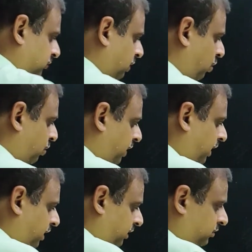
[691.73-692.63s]

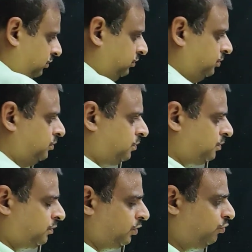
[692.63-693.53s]
Okay,
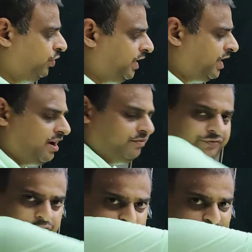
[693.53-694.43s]
we can have a free
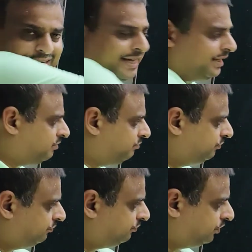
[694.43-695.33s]
body diagram
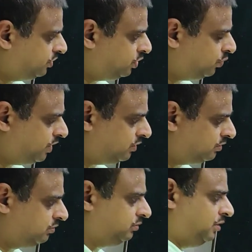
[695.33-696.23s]
for this equation.
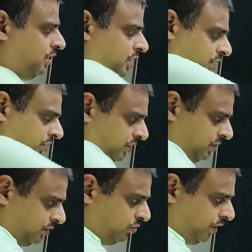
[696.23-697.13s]
This
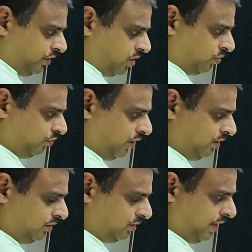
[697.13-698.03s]
is going downward,
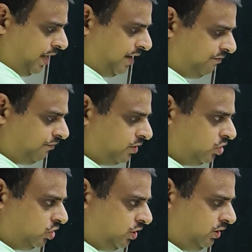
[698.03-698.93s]

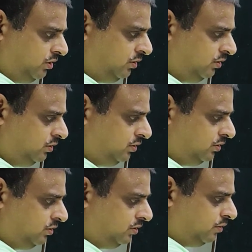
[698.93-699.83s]
m1g
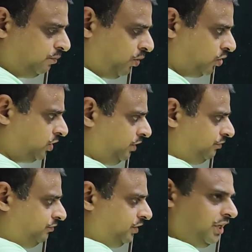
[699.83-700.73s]
positive,
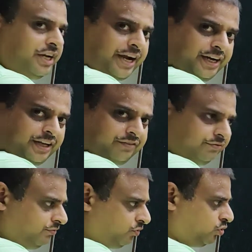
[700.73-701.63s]
t negative.
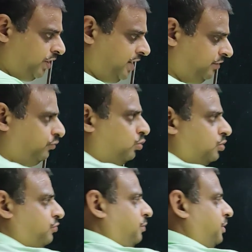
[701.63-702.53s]
So net force
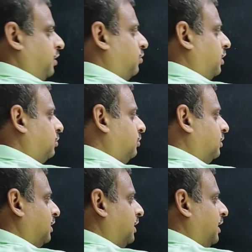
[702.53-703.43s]
will be equal to
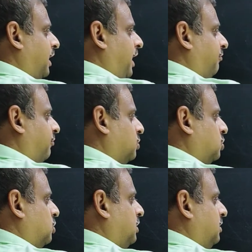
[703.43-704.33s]

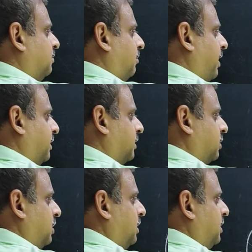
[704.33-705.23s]
m1g minus
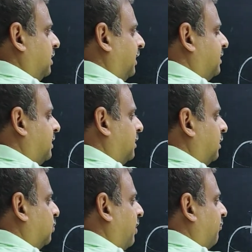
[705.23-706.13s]
t is equal to
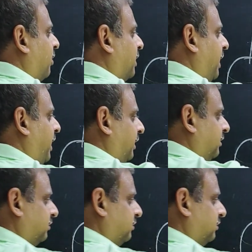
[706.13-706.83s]
m1a.